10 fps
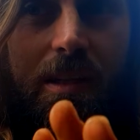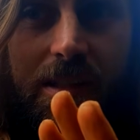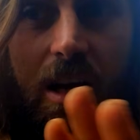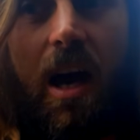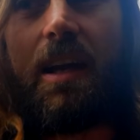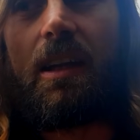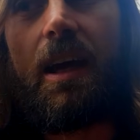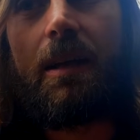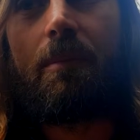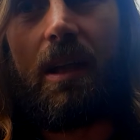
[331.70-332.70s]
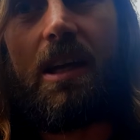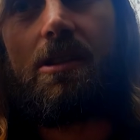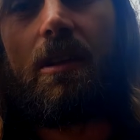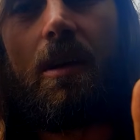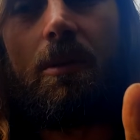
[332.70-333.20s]
that's kind of like
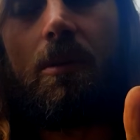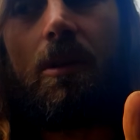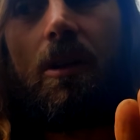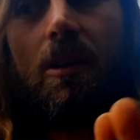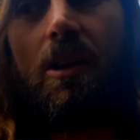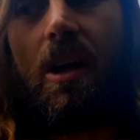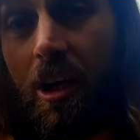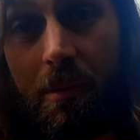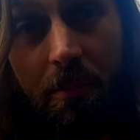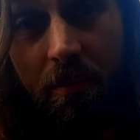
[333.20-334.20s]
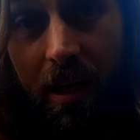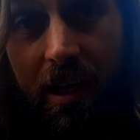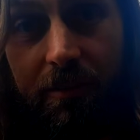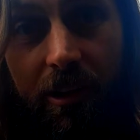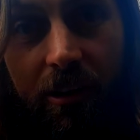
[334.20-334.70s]
plastering up a wall. Got to be
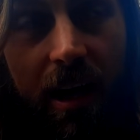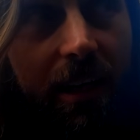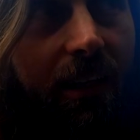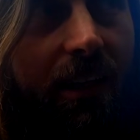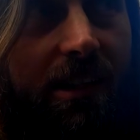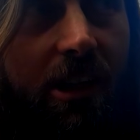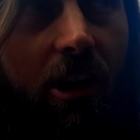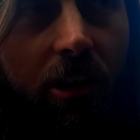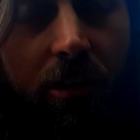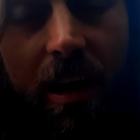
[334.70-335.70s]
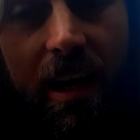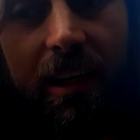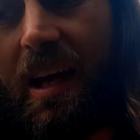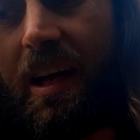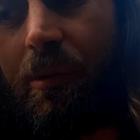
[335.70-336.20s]
prepared for cracking. It's going to
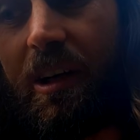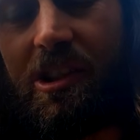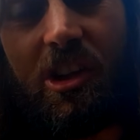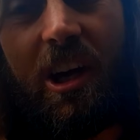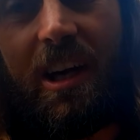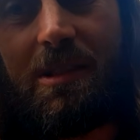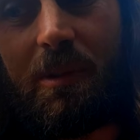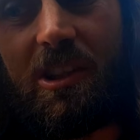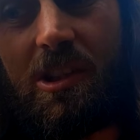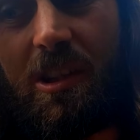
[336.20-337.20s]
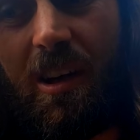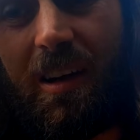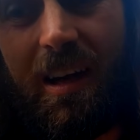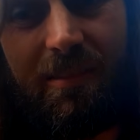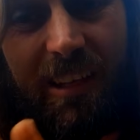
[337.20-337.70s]
crack when it dries because you
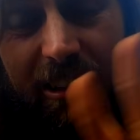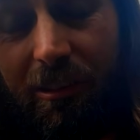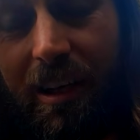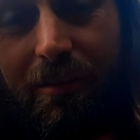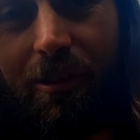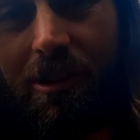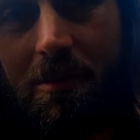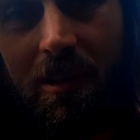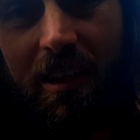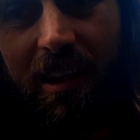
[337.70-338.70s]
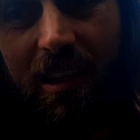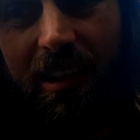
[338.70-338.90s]
don't have like reinforcement in